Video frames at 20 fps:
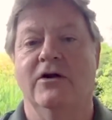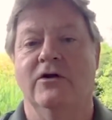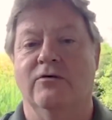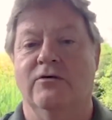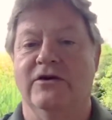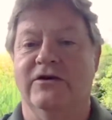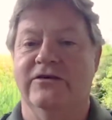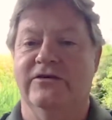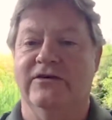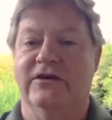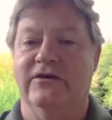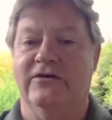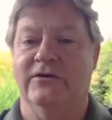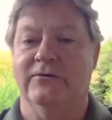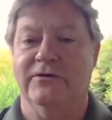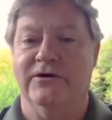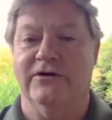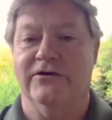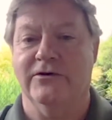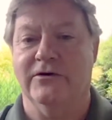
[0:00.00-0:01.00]
We see
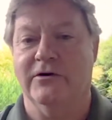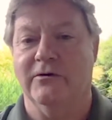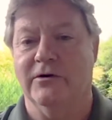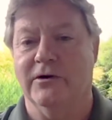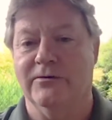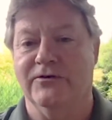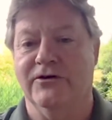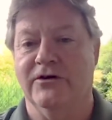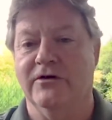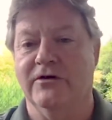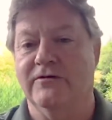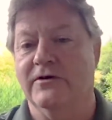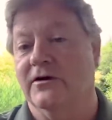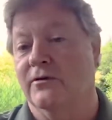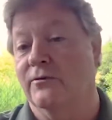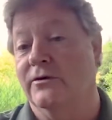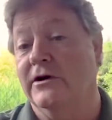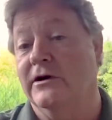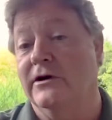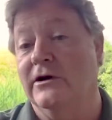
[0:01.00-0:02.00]
somebody do it, we observe it,
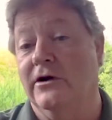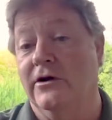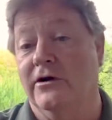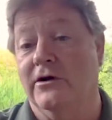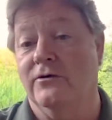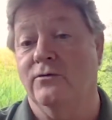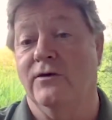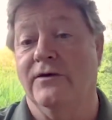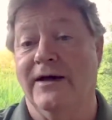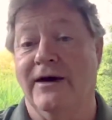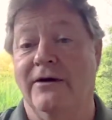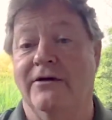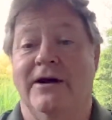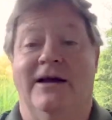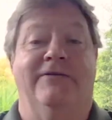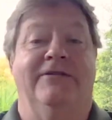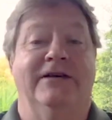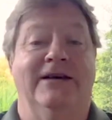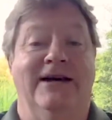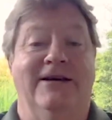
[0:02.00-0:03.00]
and we learn without
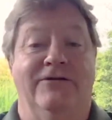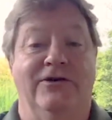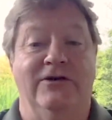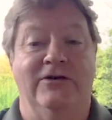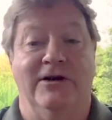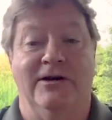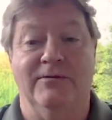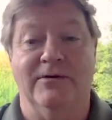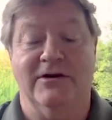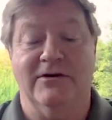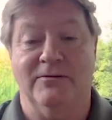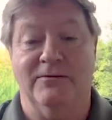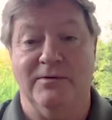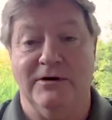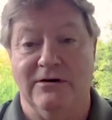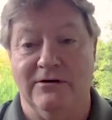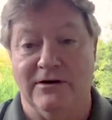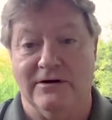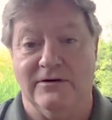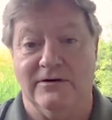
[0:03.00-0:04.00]
having to have the same
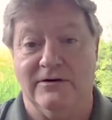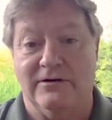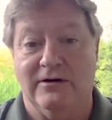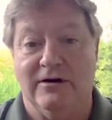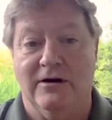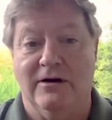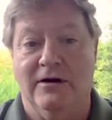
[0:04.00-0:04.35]
experience.